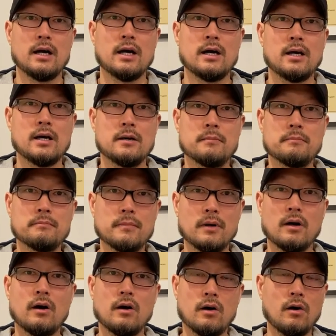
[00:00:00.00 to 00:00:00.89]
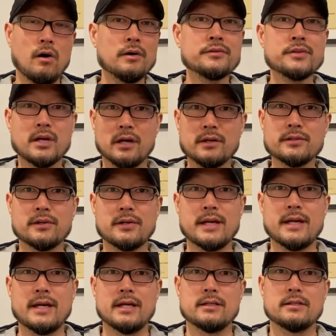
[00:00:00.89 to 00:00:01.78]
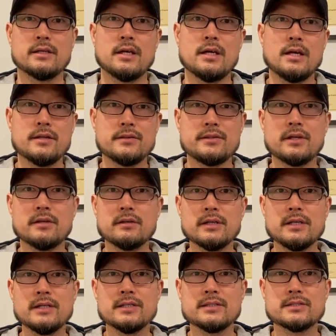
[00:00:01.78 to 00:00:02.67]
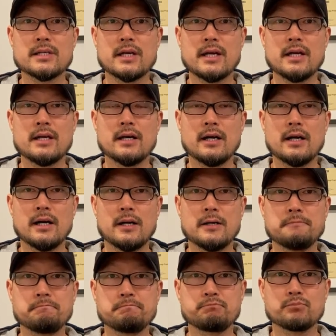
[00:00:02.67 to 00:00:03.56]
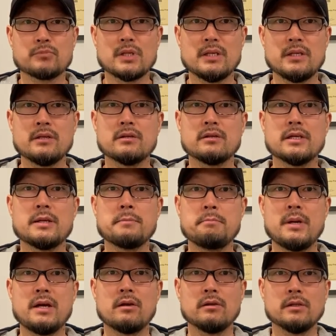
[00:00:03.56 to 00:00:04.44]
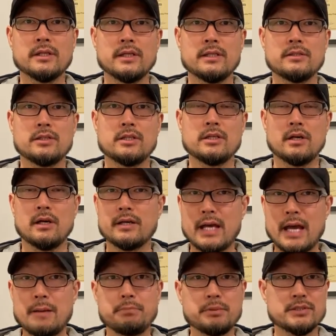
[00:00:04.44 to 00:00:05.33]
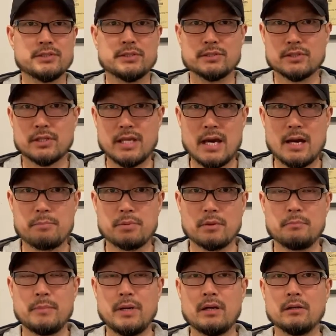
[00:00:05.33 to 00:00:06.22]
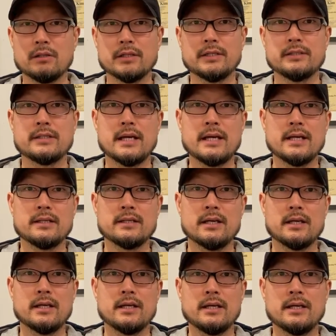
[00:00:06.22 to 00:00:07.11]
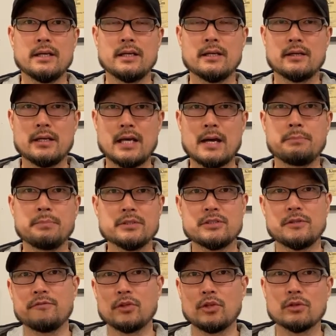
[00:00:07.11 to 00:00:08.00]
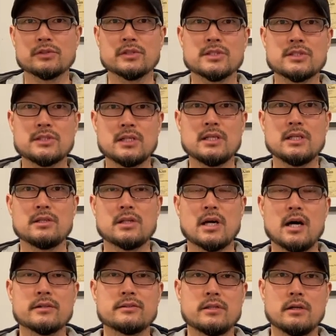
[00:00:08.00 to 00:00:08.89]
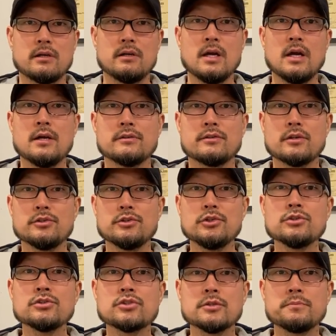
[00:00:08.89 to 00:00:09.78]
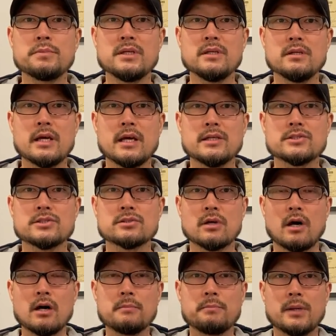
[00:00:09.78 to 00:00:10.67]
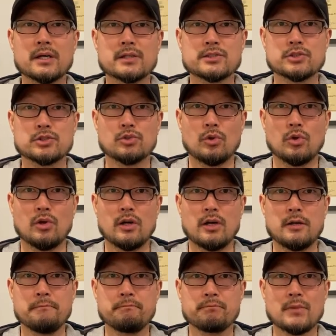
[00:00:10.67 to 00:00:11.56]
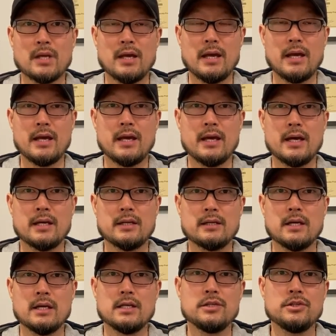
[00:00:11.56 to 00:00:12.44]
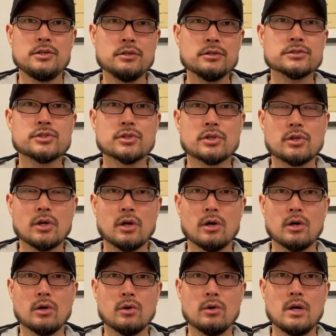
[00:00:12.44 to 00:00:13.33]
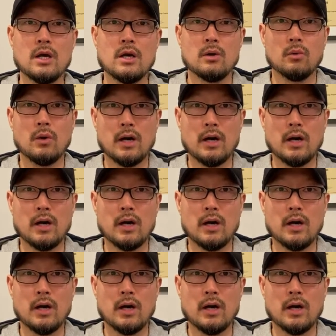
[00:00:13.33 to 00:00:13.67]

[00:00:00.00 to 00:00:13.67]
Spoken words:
On the other hand, there is here in Maryland, Annapolis is the capital of Maryland, and in Annapolis, if you go to the city dock there used to be a Starbucks store, and years ago,